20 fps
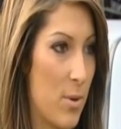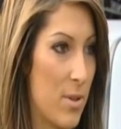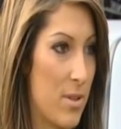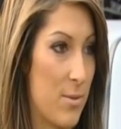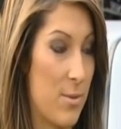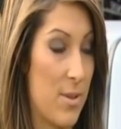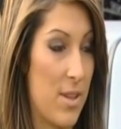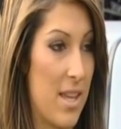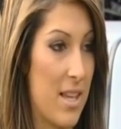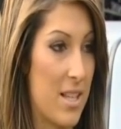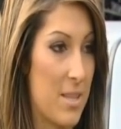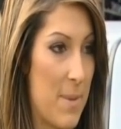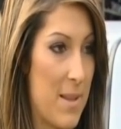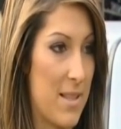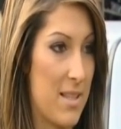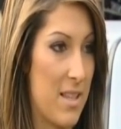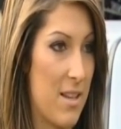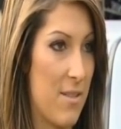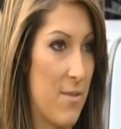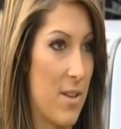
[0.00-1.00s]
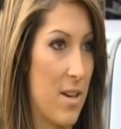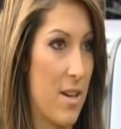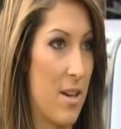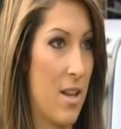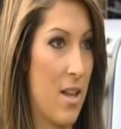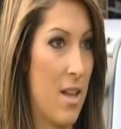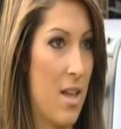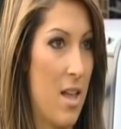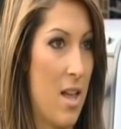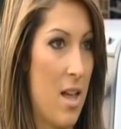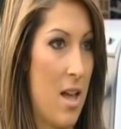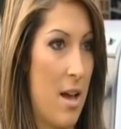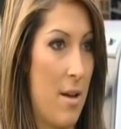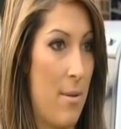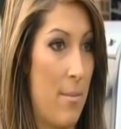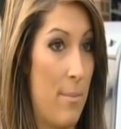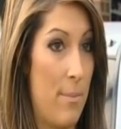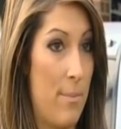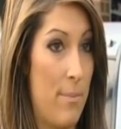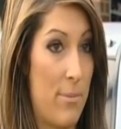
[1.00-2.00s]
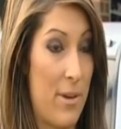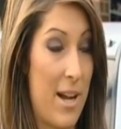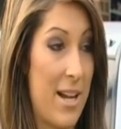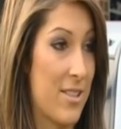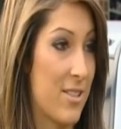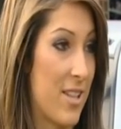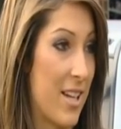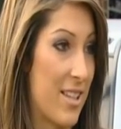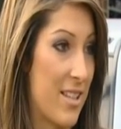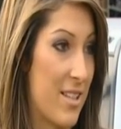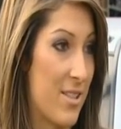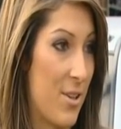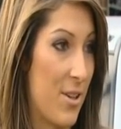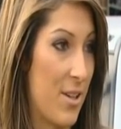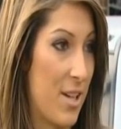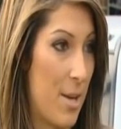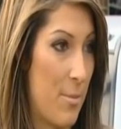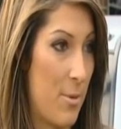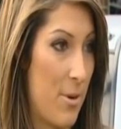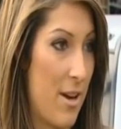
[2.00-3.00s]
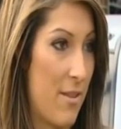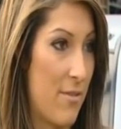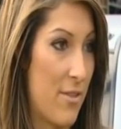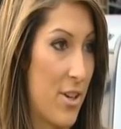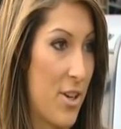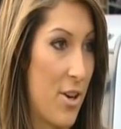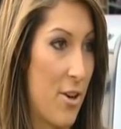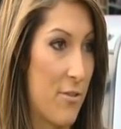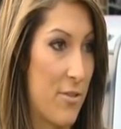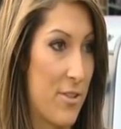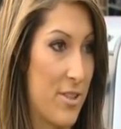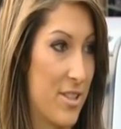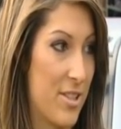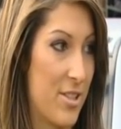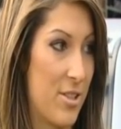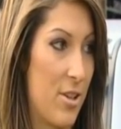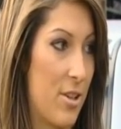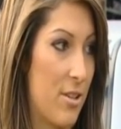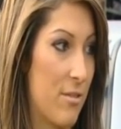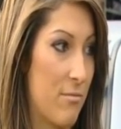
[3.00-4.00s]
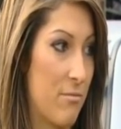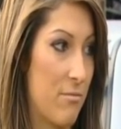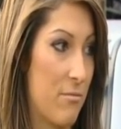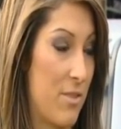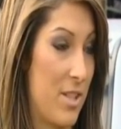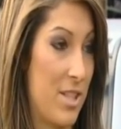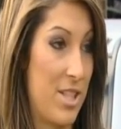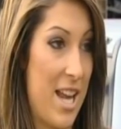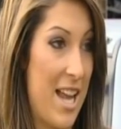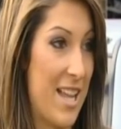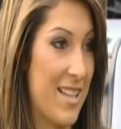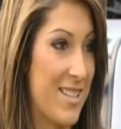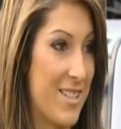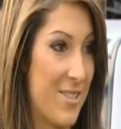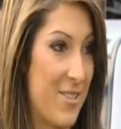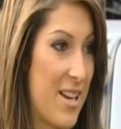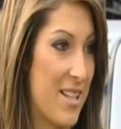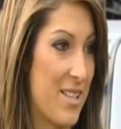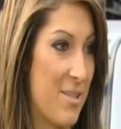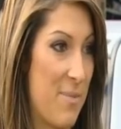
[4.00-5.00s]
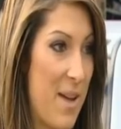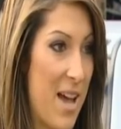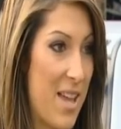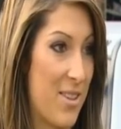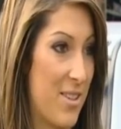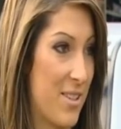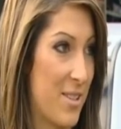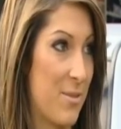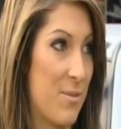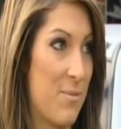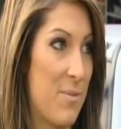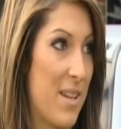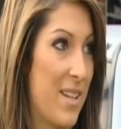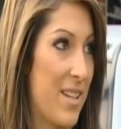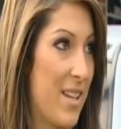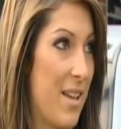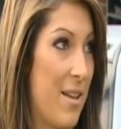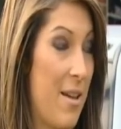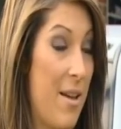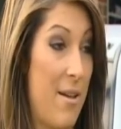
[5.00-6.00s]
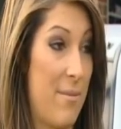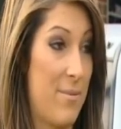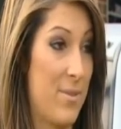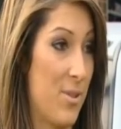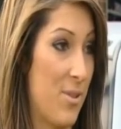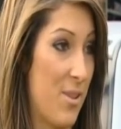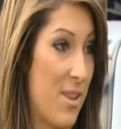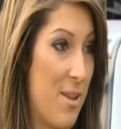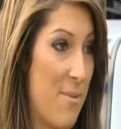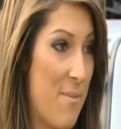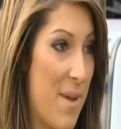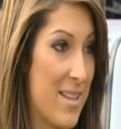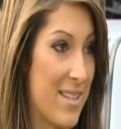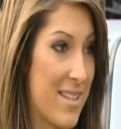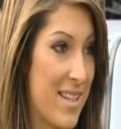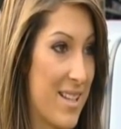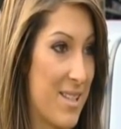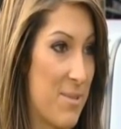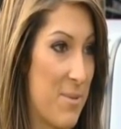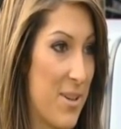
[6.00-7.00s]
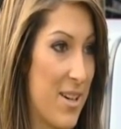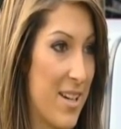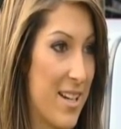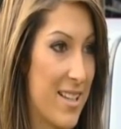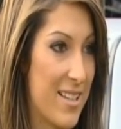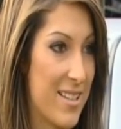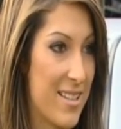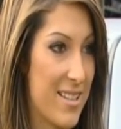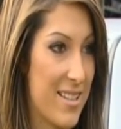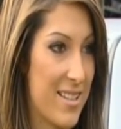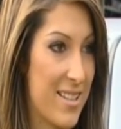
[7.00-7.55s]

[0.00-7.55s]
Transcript: It's really expensive and um, breaks like this don't come around very often, so the chance to race a Bathurst would be absolutely amazing experience.